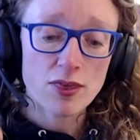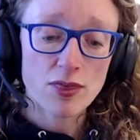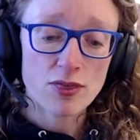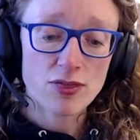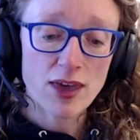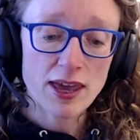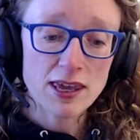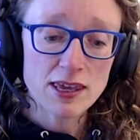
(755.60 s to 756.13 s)

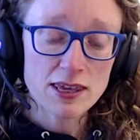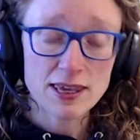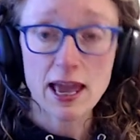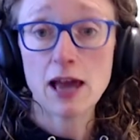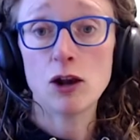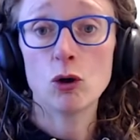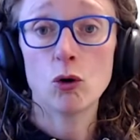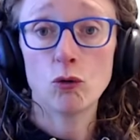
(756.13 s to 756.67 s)
they get
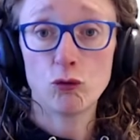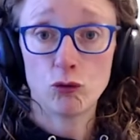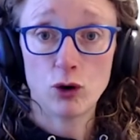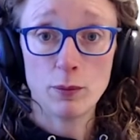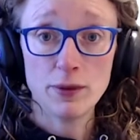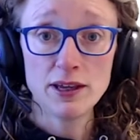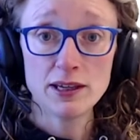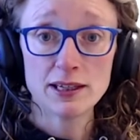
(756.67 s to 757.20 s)
a lot
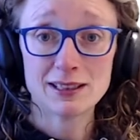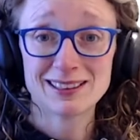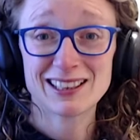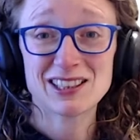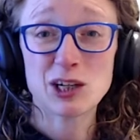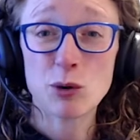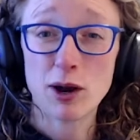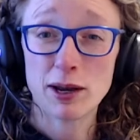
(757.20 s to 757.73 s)
from it. It's
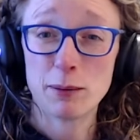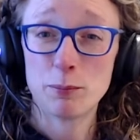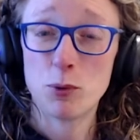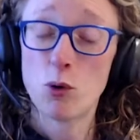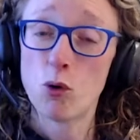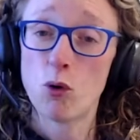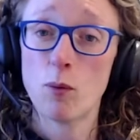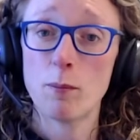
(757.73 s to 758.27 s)
actually quite an
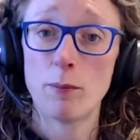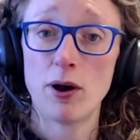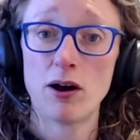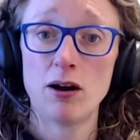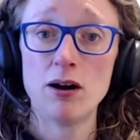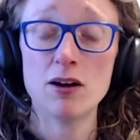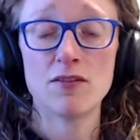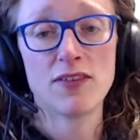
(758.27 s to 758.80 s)
important
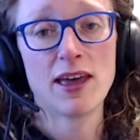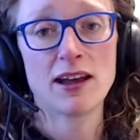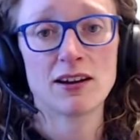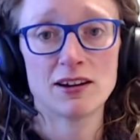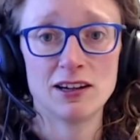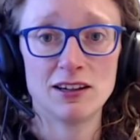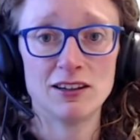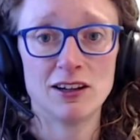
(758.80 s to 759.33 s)
part of their
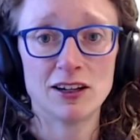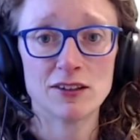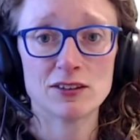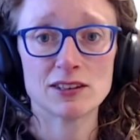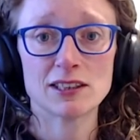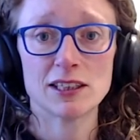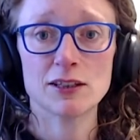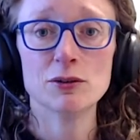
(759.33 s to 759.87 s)
kind of life
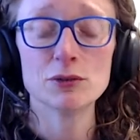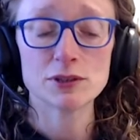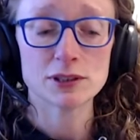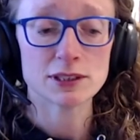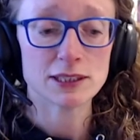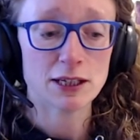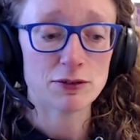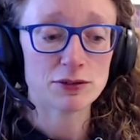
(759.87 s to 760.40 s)
skills and
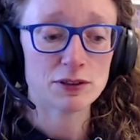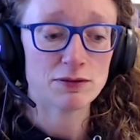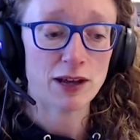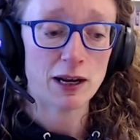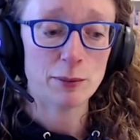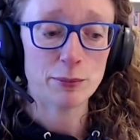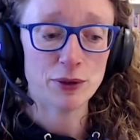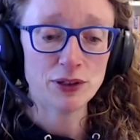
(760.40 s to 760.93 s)
self
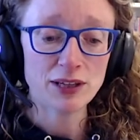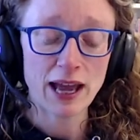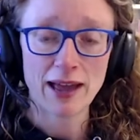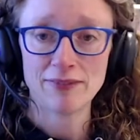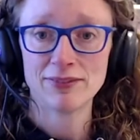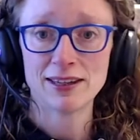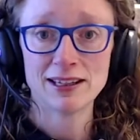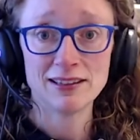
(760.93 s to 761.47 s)
development,
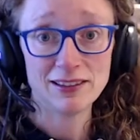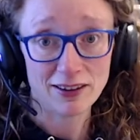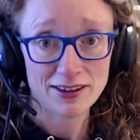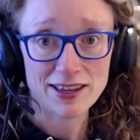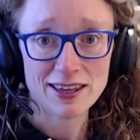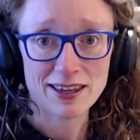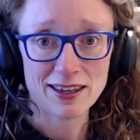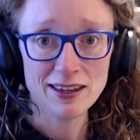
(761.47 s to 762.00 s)
and they
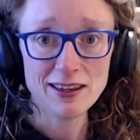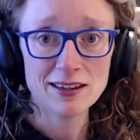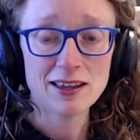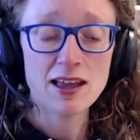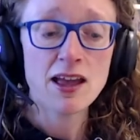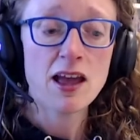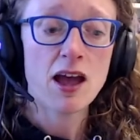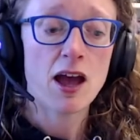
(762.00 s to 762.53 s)
like it.
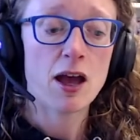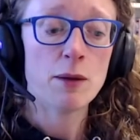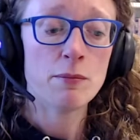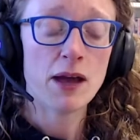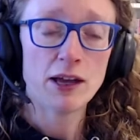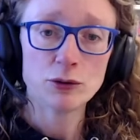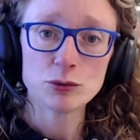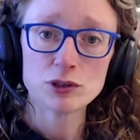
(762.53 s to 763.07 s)
Um,
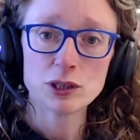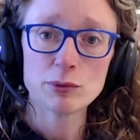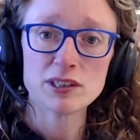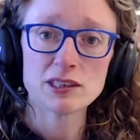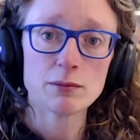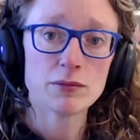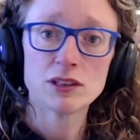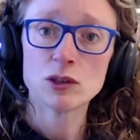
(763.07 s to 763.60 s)
and also, it's
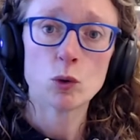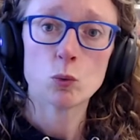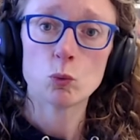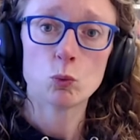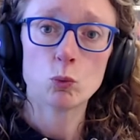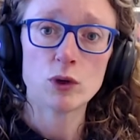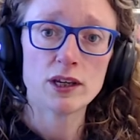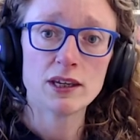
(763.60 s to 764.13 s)
something that
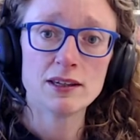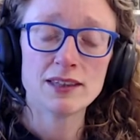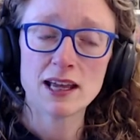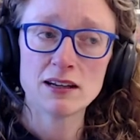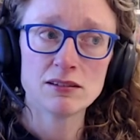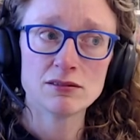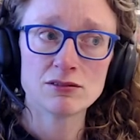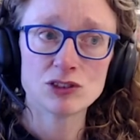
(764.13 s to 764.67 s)
we
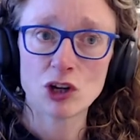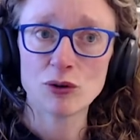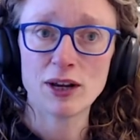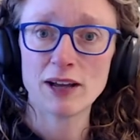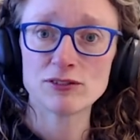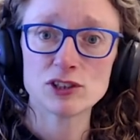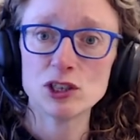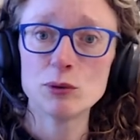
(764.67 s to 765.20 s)
then don't
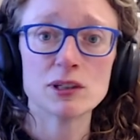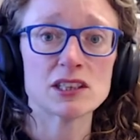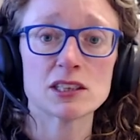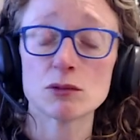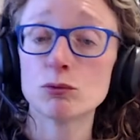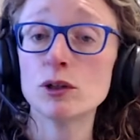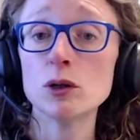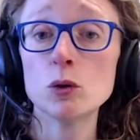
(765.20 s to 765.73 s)
have to do. It's a
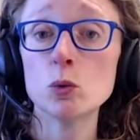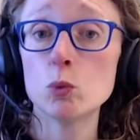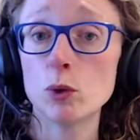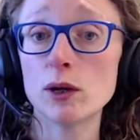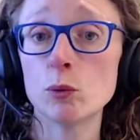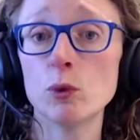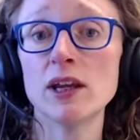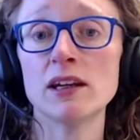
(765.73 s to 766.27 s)
real
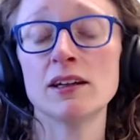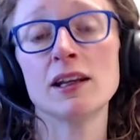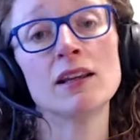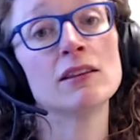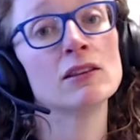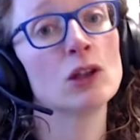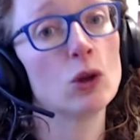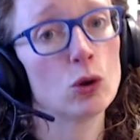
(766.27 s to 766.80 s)
win win
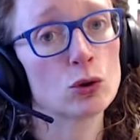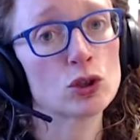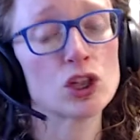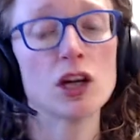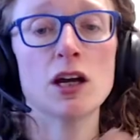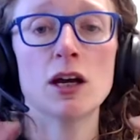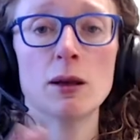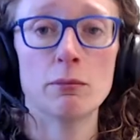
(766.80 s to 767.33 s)
in the long
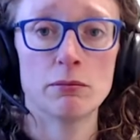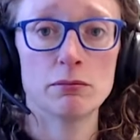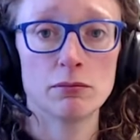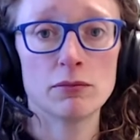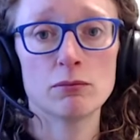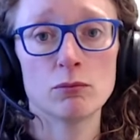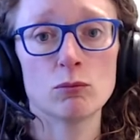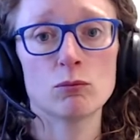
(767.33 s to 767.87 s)
term,
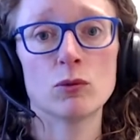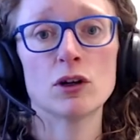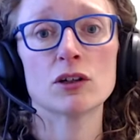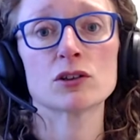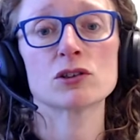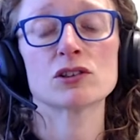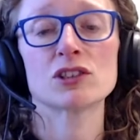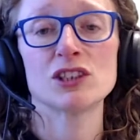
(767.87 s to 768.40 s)

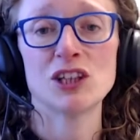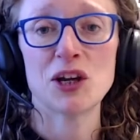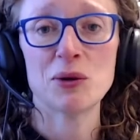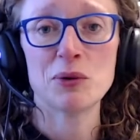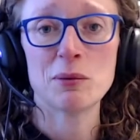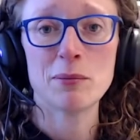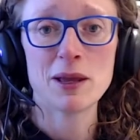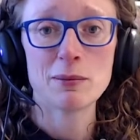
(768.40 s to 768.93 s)
whilst, you know,
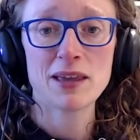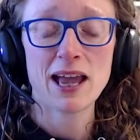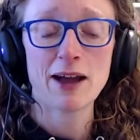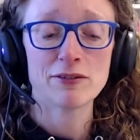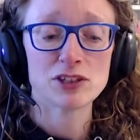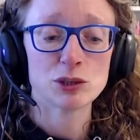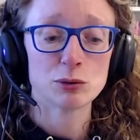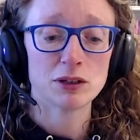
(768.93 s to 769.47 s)
we're maybe
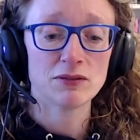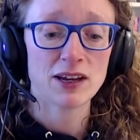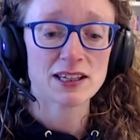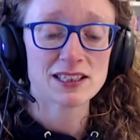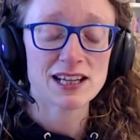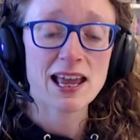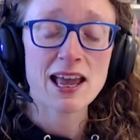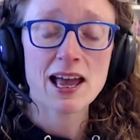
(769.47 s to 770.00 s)
having to
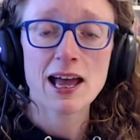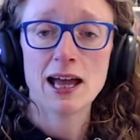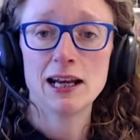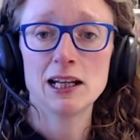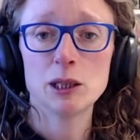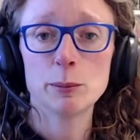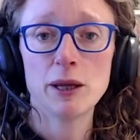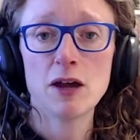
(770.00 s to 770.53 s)
invest a
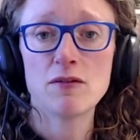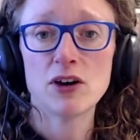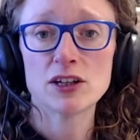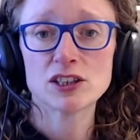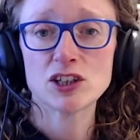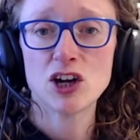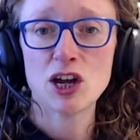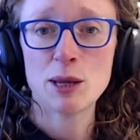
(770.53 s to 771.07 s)
little bit of our
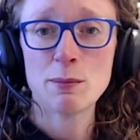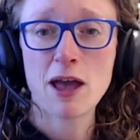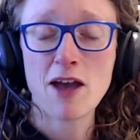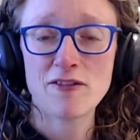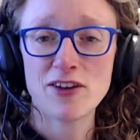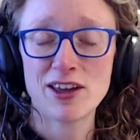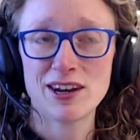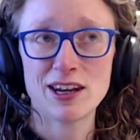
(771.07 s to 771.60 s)
time,
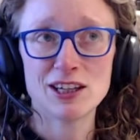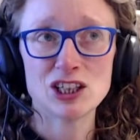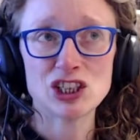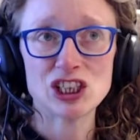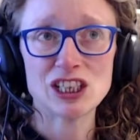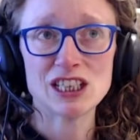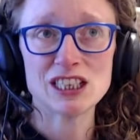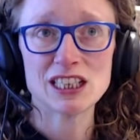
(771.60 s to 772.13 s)
effort, and
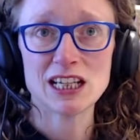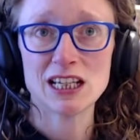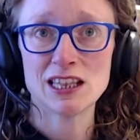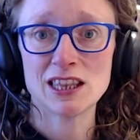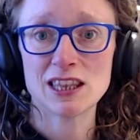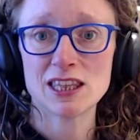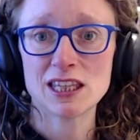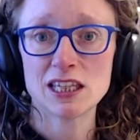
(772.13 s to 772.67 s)
energies
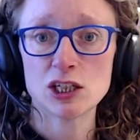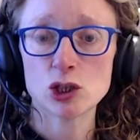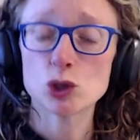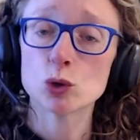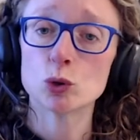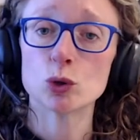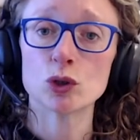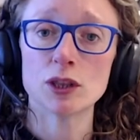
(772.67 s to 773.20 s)
in the
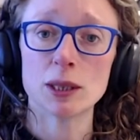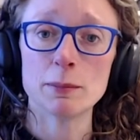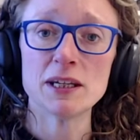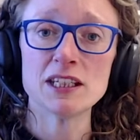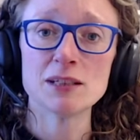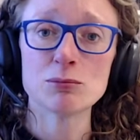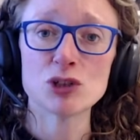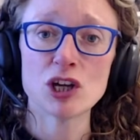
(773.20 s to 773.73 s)
short and the
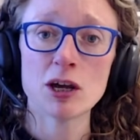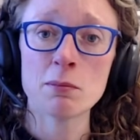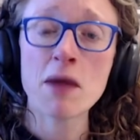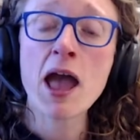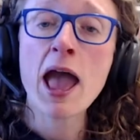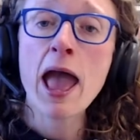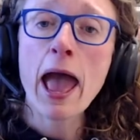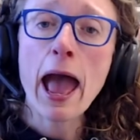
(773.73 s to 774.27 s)
medium term,
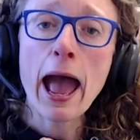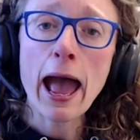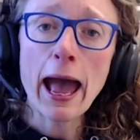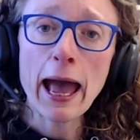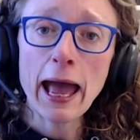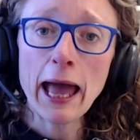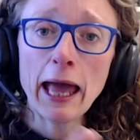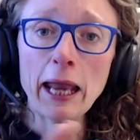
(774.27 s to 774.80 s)

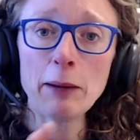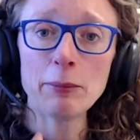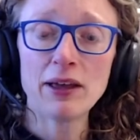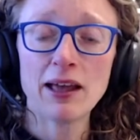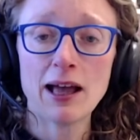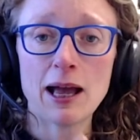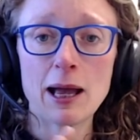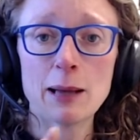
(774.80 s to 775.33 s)
and
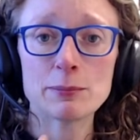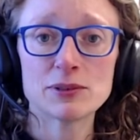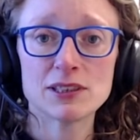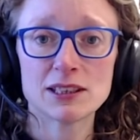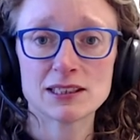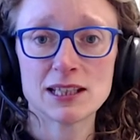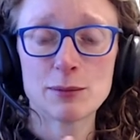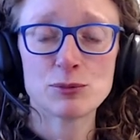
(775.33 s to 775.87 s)
perhaps
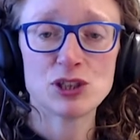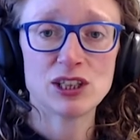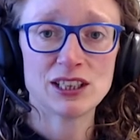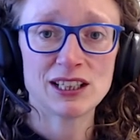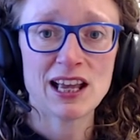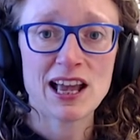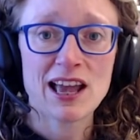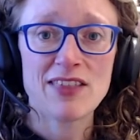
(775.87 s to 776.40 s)

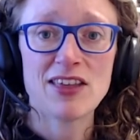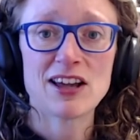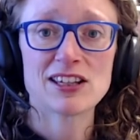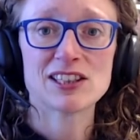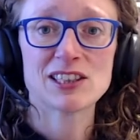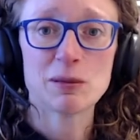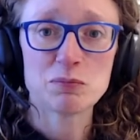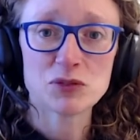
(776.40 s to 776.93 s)
accepting that
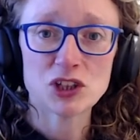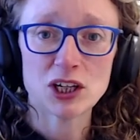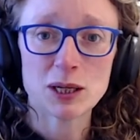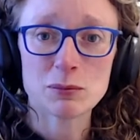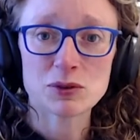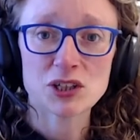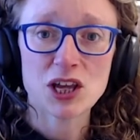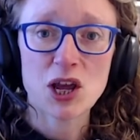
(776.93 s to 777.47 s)

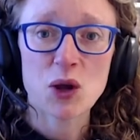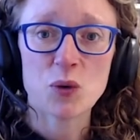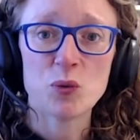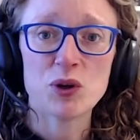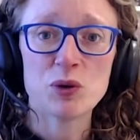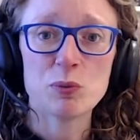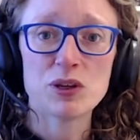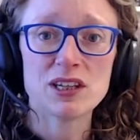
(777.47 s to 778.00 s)
sometimes
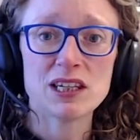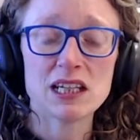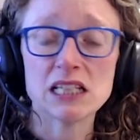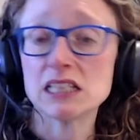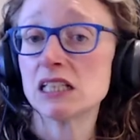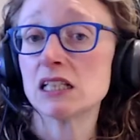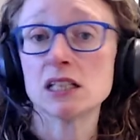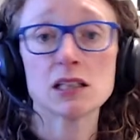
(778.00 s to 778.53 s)
we'll be
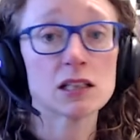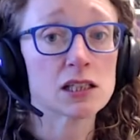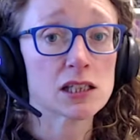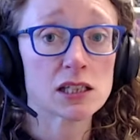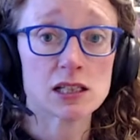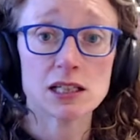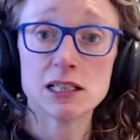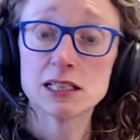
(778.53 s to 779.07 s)
eating
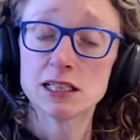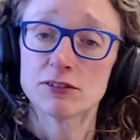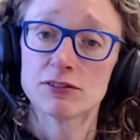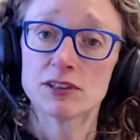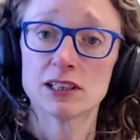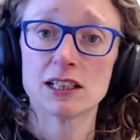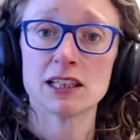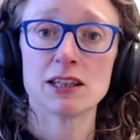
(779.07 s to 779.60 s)
slightly
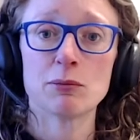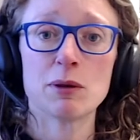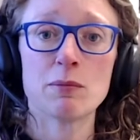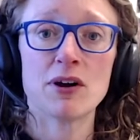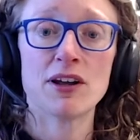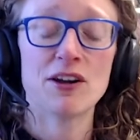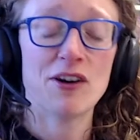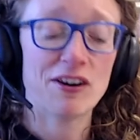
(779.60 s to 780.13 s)
differently than we
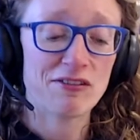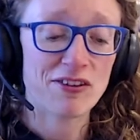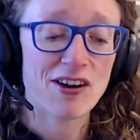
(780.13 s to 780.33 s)
might have